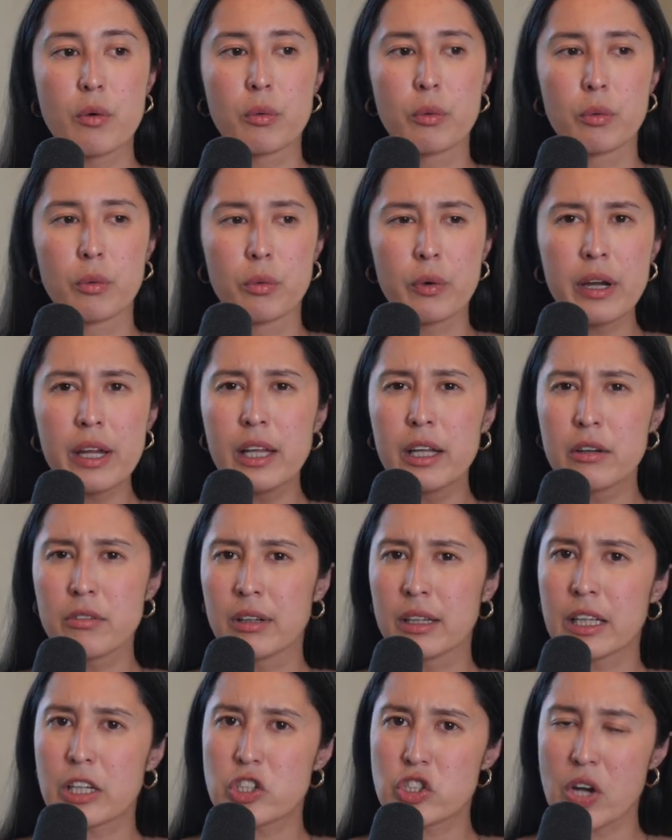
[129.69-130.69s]

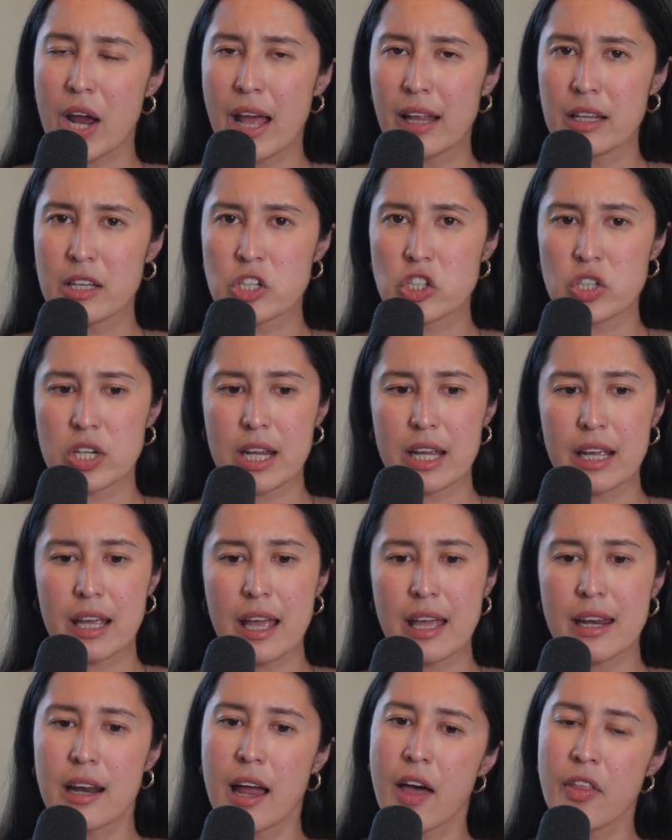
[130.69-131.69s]
really
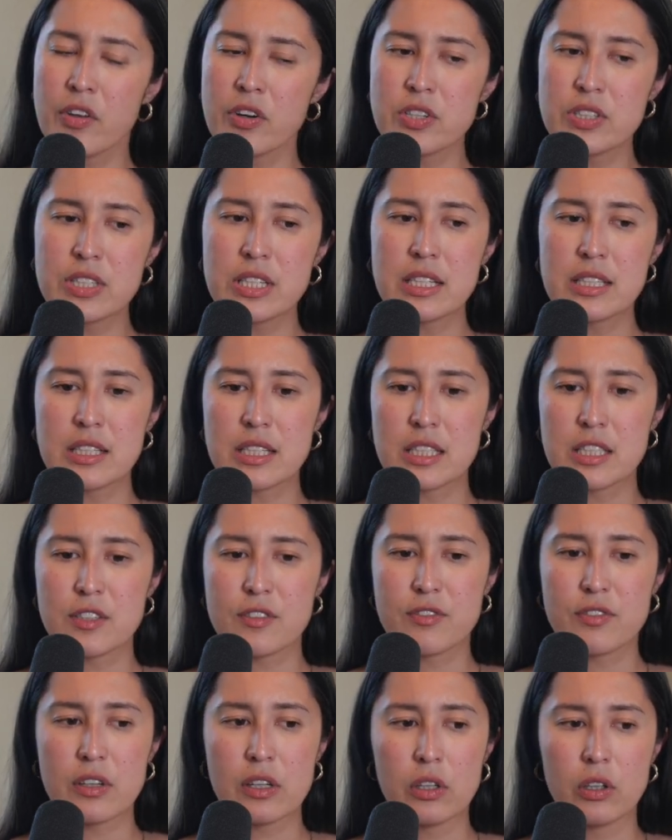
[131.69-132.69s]
challenging and other
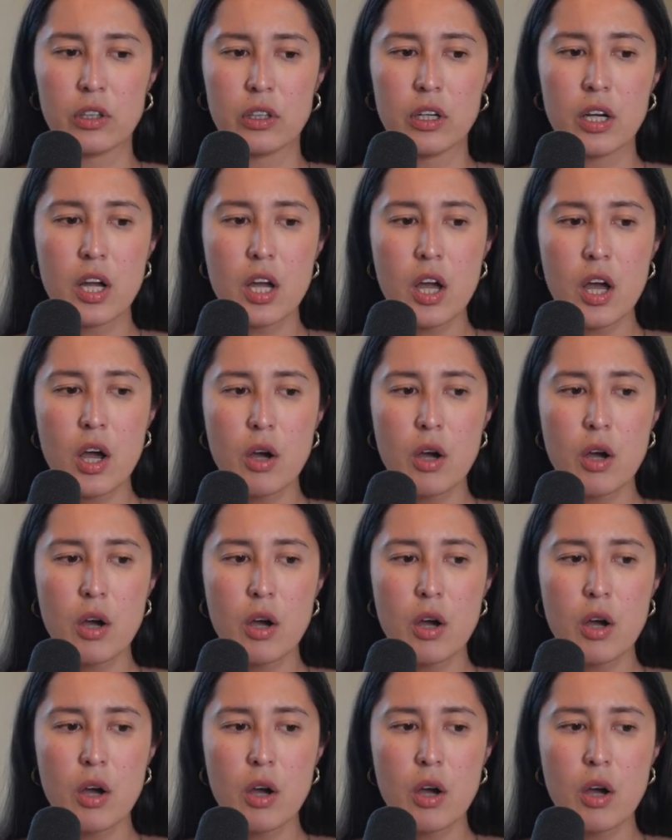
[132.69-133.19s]
seasons feel